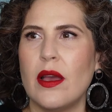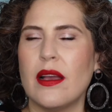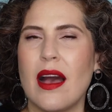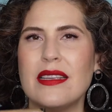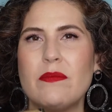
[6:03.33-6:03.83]

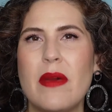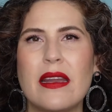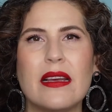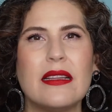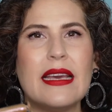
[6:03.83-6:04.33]

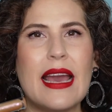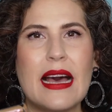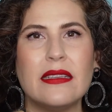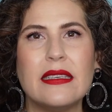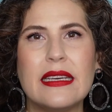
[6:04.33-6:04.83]
cosmetically
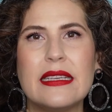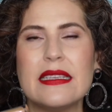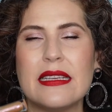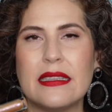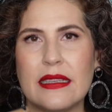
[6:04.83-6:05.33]

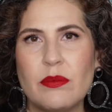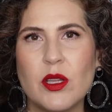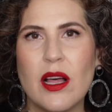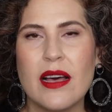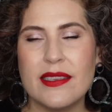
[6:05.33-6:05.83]
elegant lip
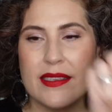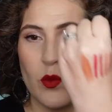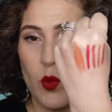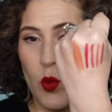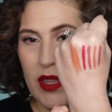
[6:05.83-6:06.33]

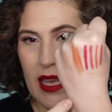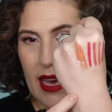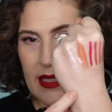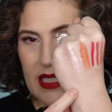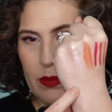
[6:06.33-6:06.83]
glosses with
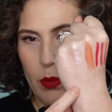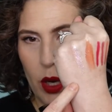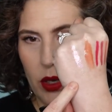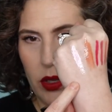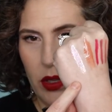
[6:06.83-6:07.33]
a
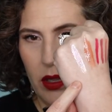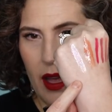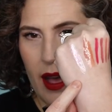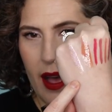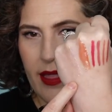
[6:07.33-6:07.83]
sparkle
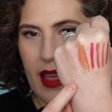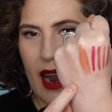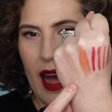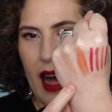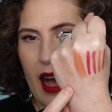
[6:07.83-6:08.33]

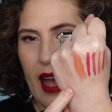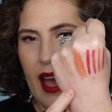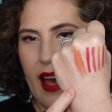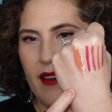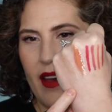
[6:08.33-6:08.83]
that I
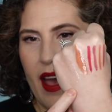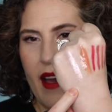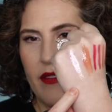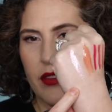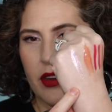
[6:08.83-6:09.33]
have
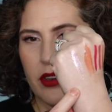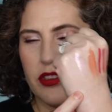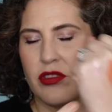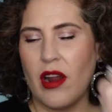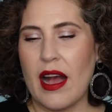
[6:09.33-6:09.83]
ever
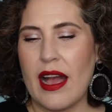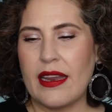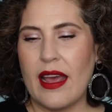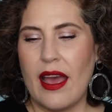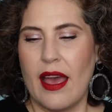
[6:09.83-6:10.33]

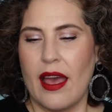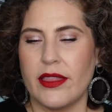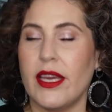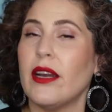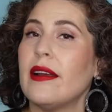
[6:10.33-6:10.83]
tried.
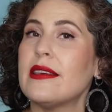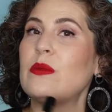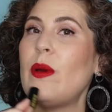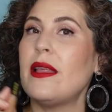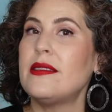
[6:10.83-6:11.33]
They're
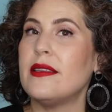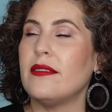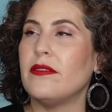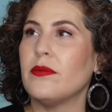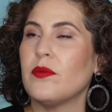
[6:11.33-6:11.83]

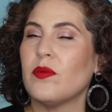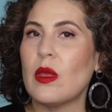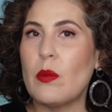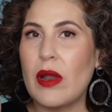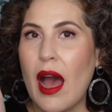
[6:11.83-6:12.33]
expensive,
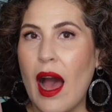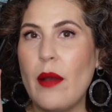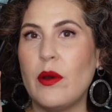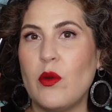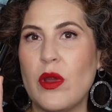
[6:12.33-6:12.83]
but
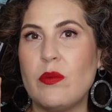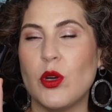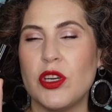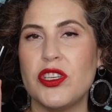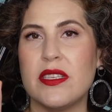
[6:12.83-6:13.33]
I would
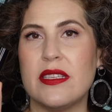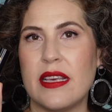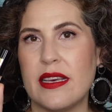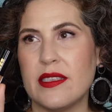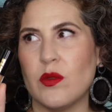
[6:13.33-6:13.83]
repurchase
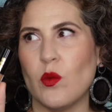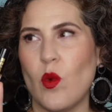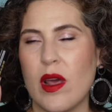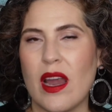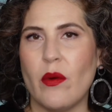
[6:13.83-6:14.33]
this
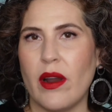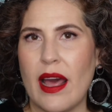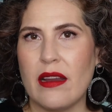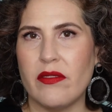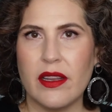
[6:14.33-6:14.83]
when I run
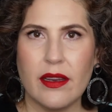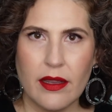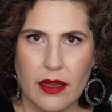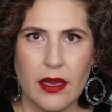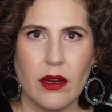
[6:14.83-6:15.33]
out of it
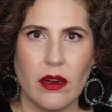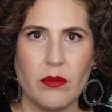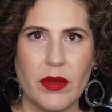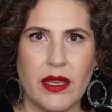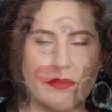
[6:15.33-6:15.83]
in a
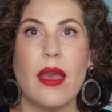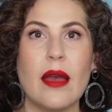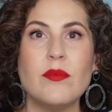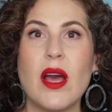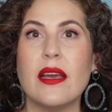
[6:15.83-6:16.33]
heartbeat.
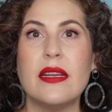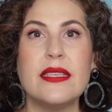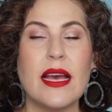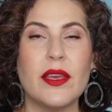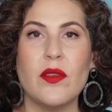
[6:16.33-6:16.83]
I'm not gonna
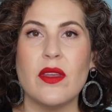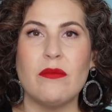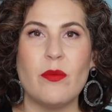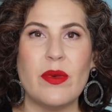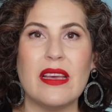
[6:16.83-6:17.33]
tell you that
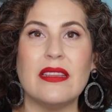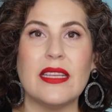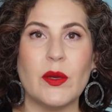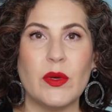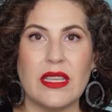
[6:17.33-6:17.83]
I'm a big
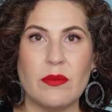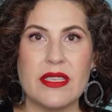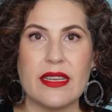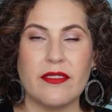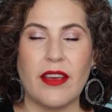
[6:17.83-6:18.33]
liquid
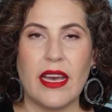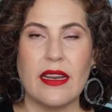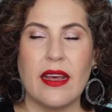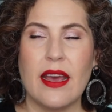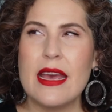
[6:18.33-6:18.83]
lipstick
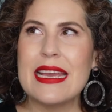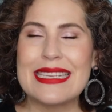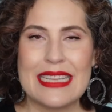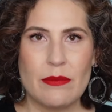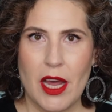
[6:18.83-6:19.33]
fan,
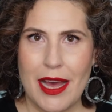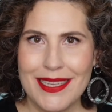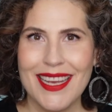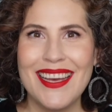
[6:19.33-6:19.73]
because I'm not.